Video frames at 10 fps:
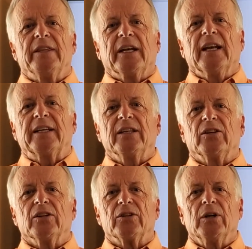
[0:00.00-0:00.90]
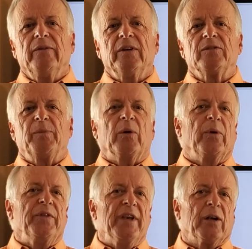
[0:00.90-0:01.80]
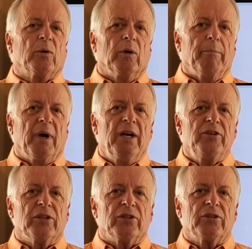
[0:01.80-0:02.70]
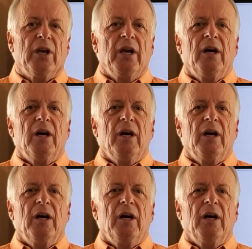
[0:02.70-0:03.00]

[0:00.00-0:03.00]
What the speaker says: that elected Conservatives but with narrower margins,